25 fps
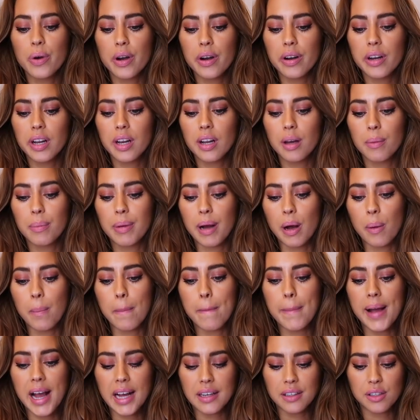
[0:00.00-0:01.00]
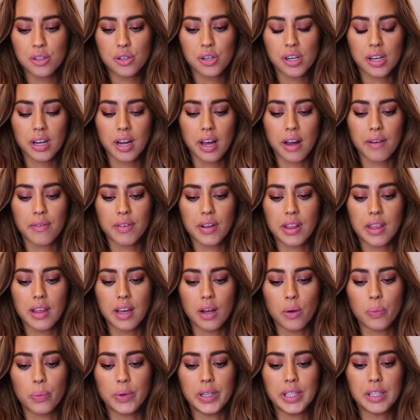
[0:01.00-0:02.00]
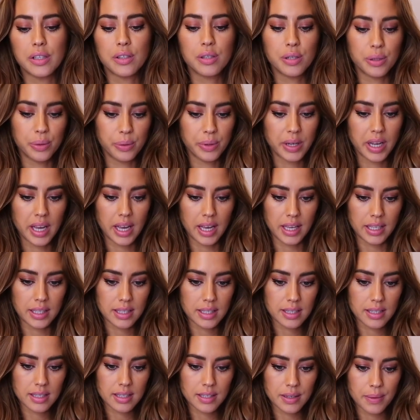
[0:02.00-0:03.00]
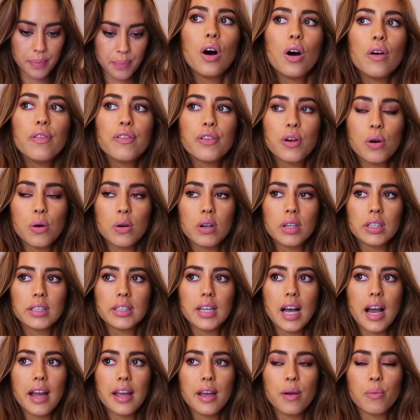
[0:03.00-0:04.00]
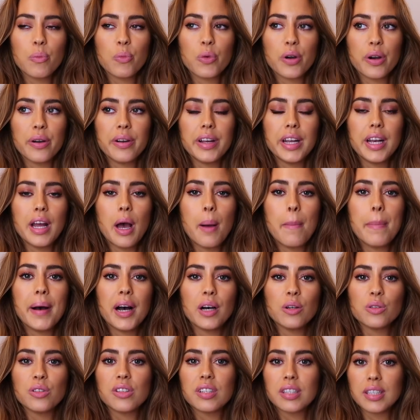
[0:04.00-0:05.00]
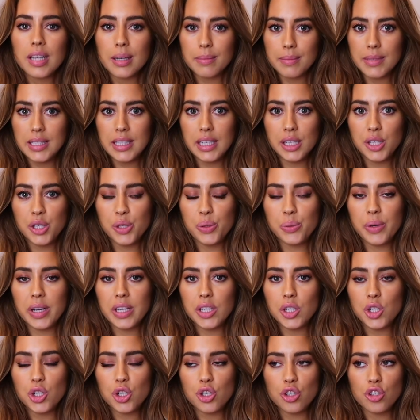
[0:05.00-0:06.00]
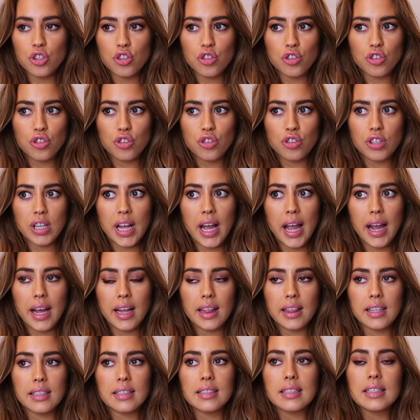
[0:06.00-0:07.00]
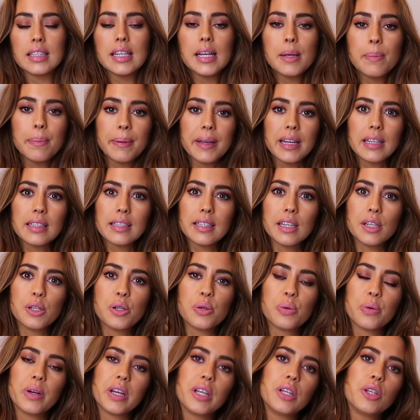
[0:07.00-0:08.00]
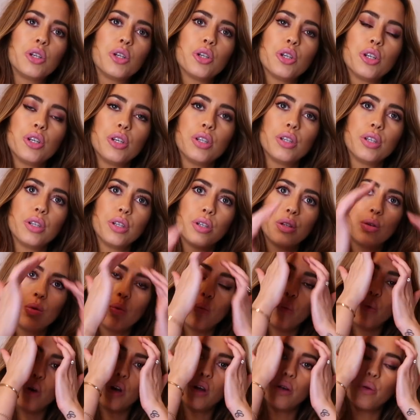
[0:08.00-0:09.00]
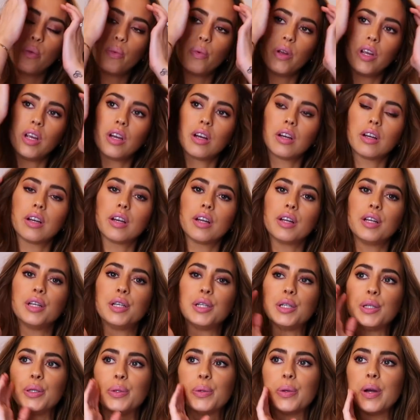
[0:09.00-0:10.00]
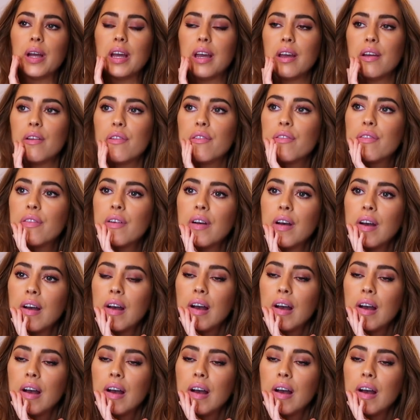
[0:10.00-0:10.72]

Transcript: worried about managing everything with two kids? Of course, I am worried about some situations, like the sleeping situation, what we are gonna do if